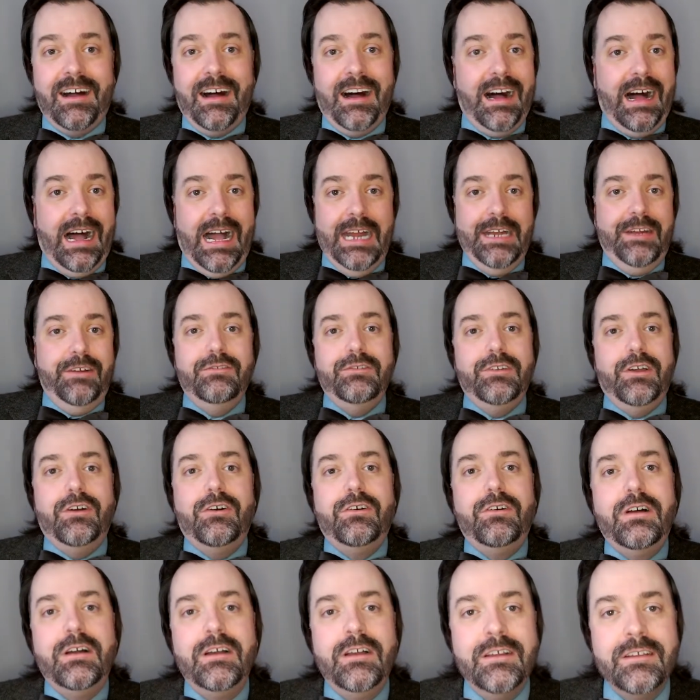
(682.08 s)
I don't
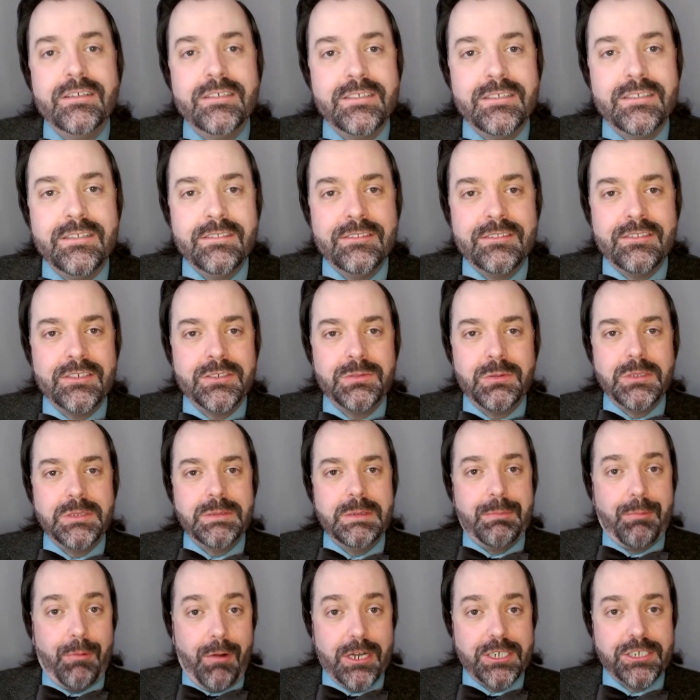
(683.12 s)
know. Is there supposed to
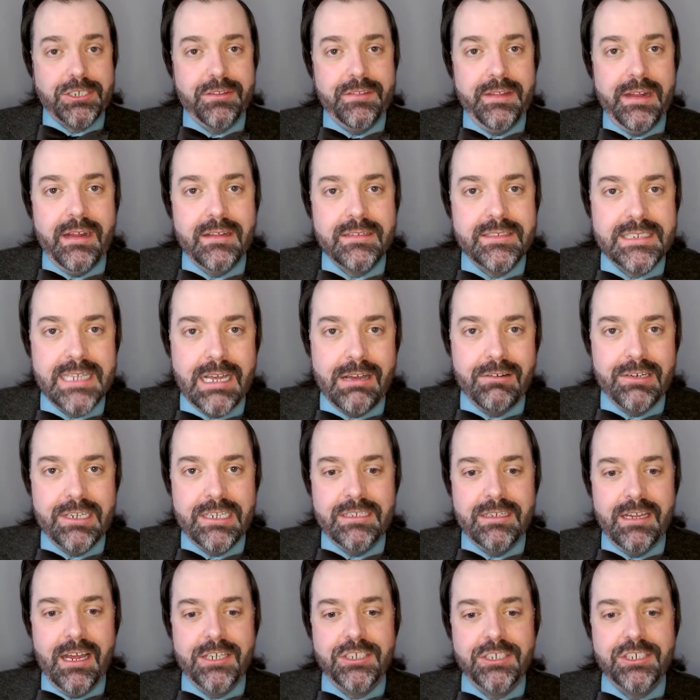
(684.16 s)
be pressure then on Saudi
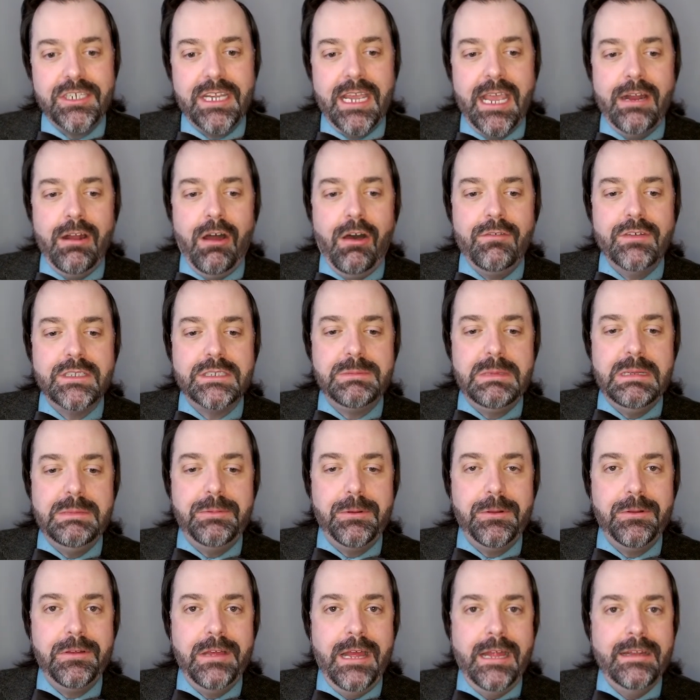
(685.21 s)
to educate all of its
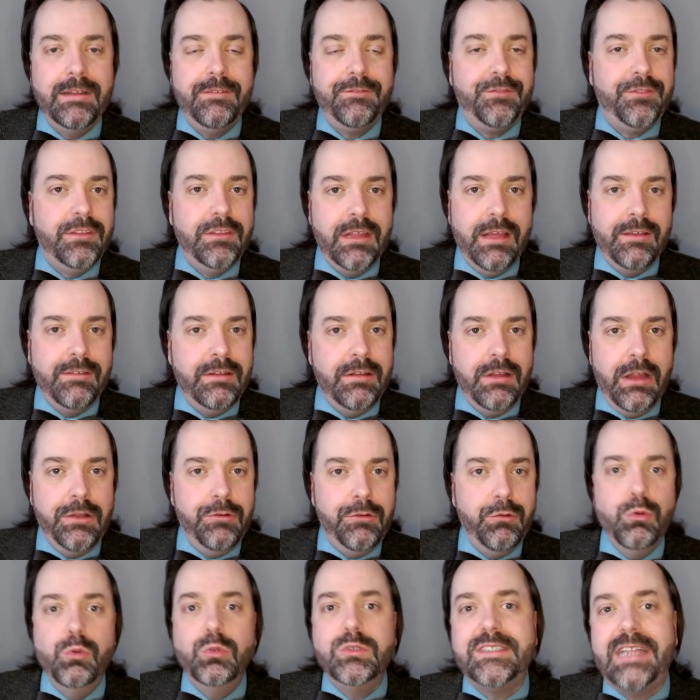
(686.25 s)
people? And
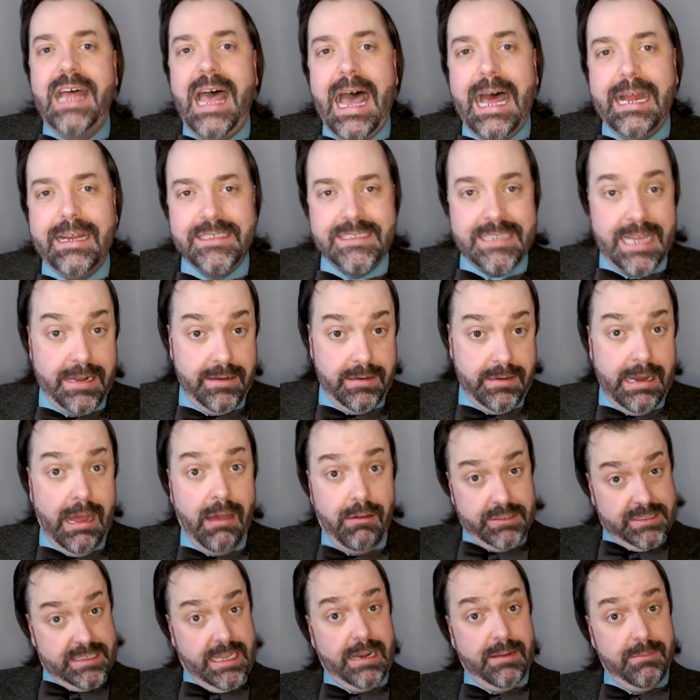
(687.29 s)
who's that? Is that
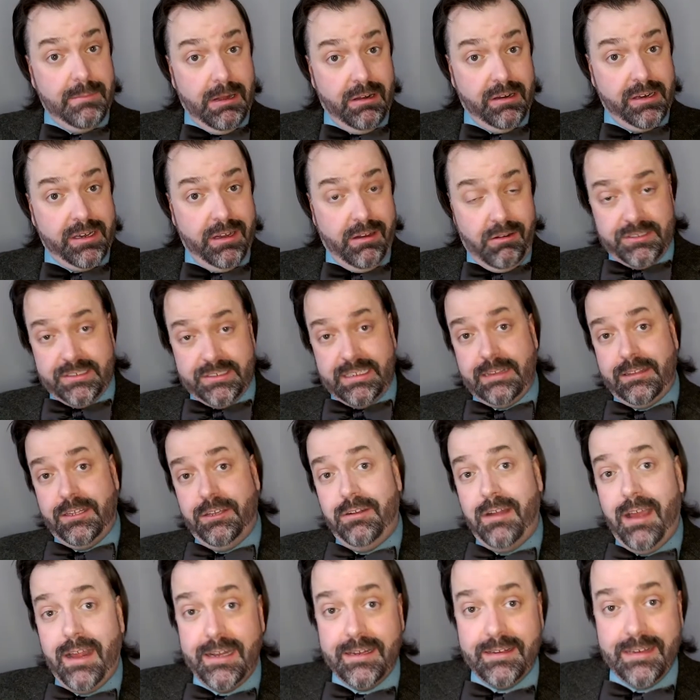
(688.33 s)
America, or is that the
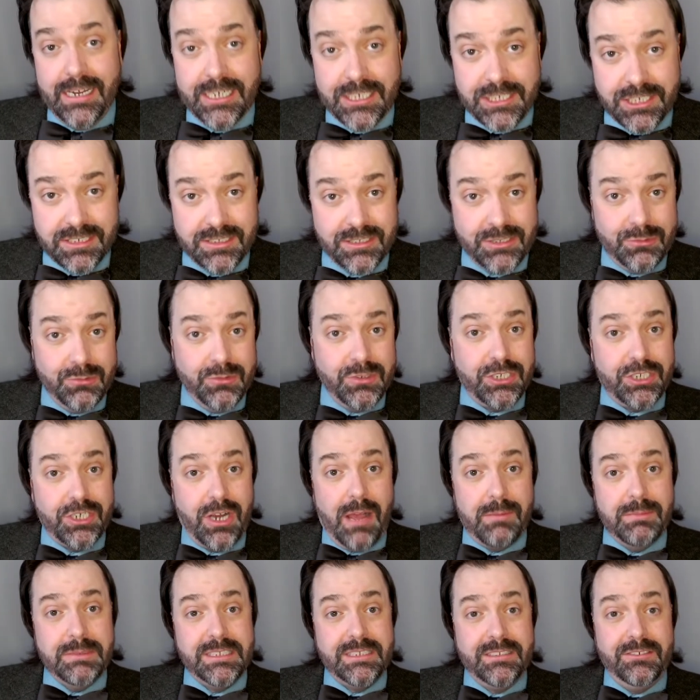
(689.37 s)
United Nations? Whose
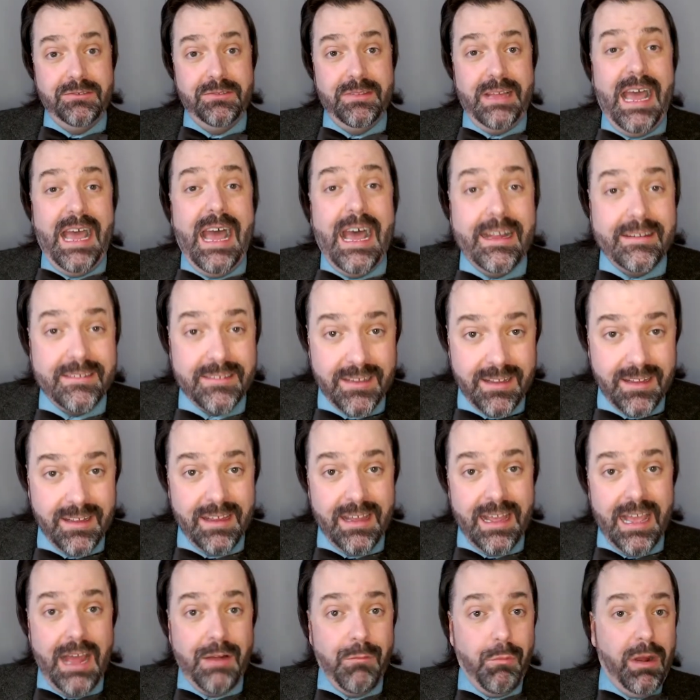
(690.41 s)
job is to do that?
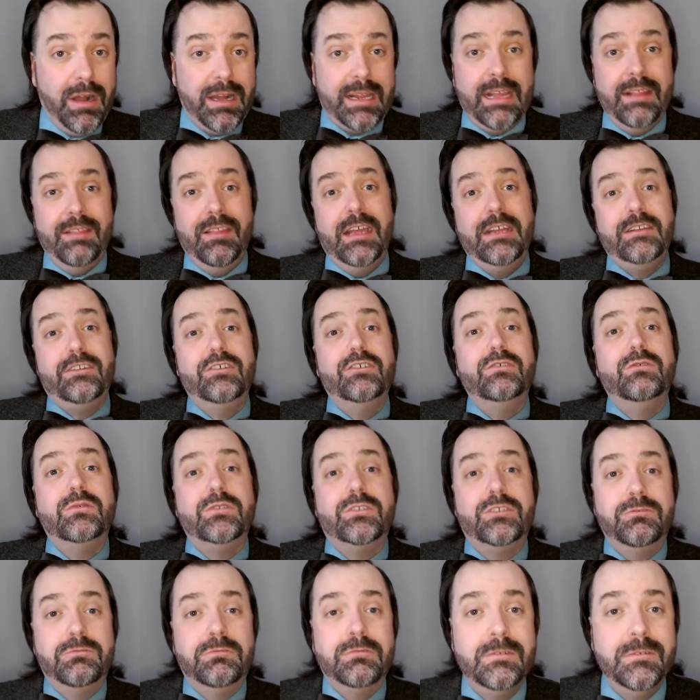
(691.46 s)
And what can they do
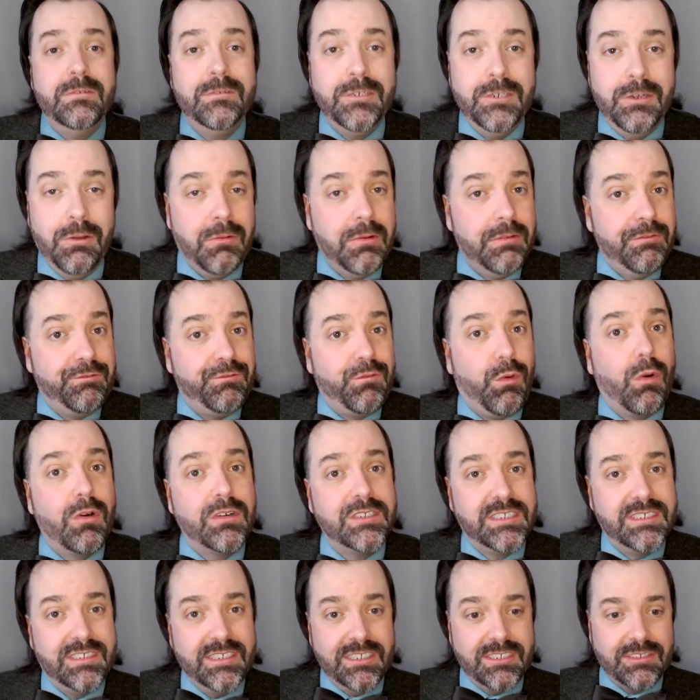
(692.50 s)
to,
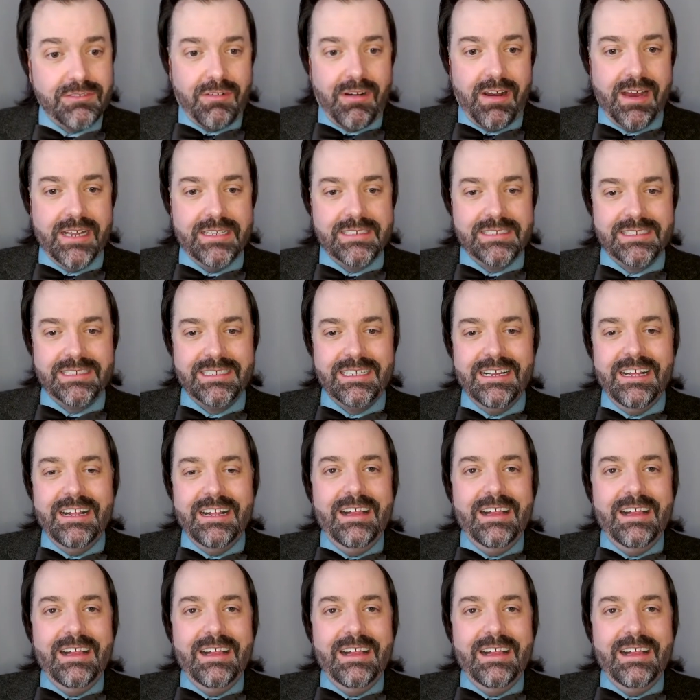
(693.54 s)
enforce these rights?